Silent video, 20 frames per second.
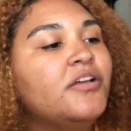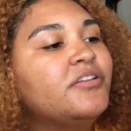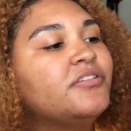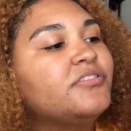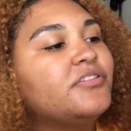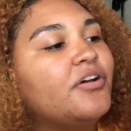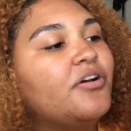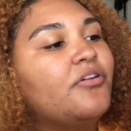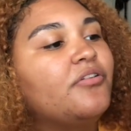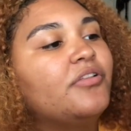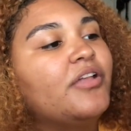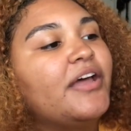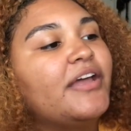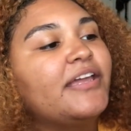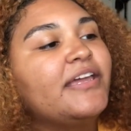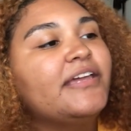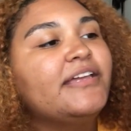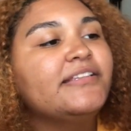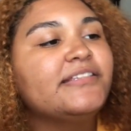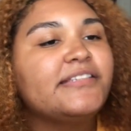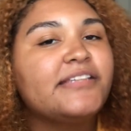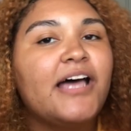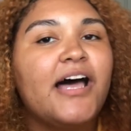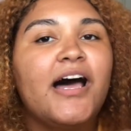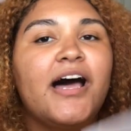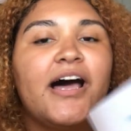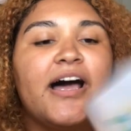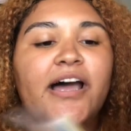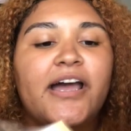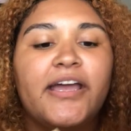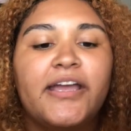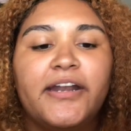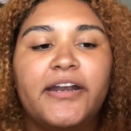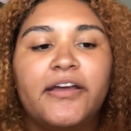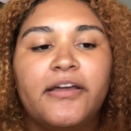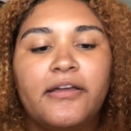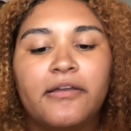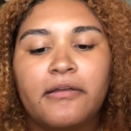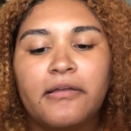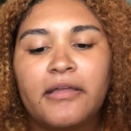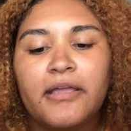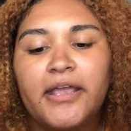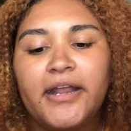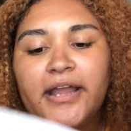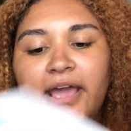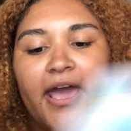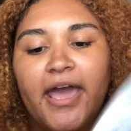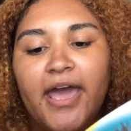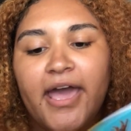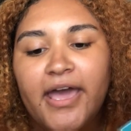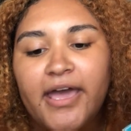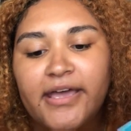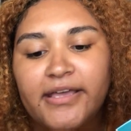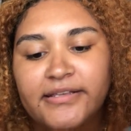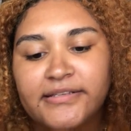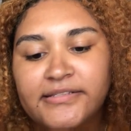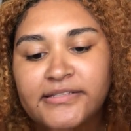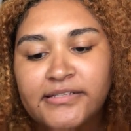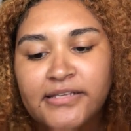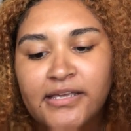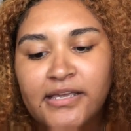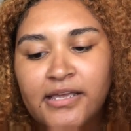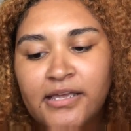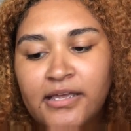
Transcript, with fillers: so like inside it has